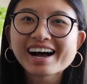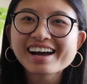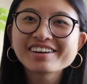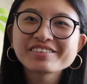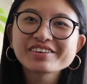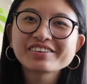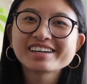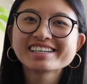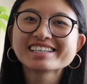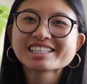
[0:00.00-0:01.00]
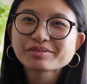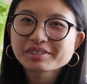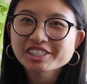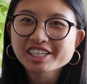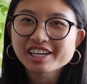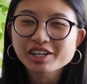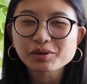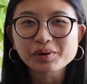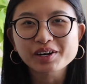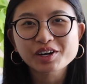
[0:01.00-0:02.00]
Hi everyone, it's
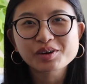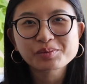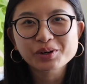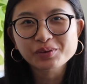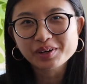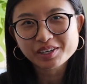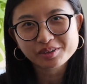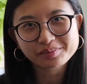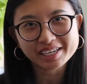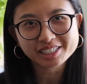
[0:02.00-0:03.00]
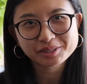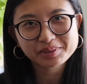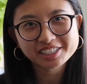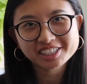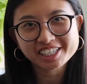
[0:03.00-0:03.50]
Michelle. Welcome back to my